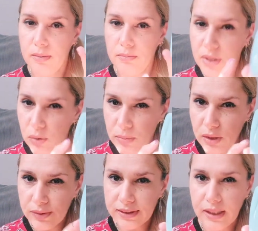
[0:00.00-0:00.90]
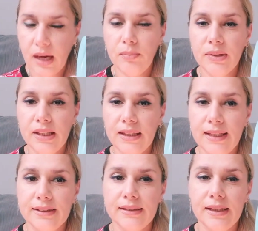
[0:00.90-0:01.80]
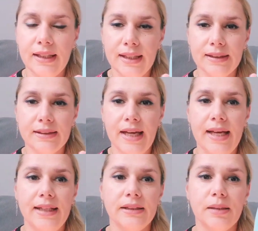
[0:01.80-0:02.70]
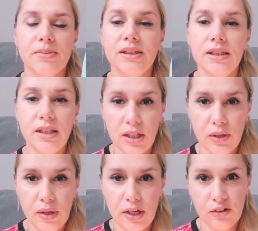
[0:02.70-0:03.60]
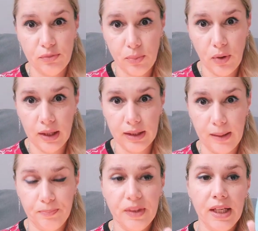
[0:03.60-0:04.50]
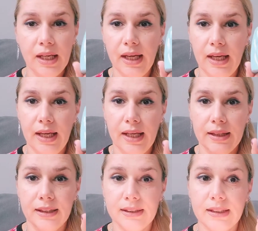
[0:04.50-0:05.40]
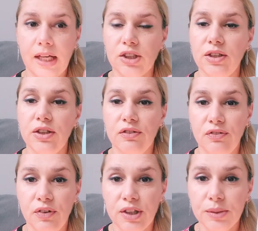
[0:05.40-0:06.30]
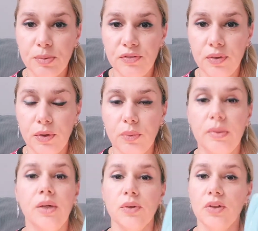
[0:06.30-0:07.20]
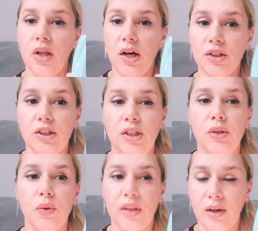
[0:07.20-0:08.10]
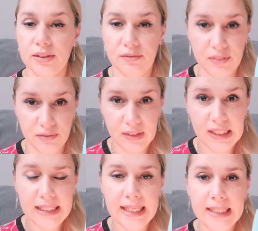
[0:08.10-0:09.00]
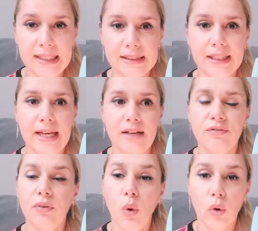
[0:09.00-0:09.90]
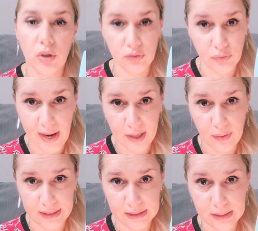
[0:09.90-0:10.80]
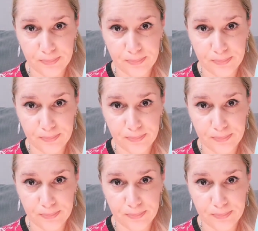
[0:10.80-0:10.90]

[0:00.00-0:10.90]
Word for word: Miu Miu is a company that is a subsidiary of Prada and this is actually their first perfume. It was launched in 2015 and it's a floral fragrance.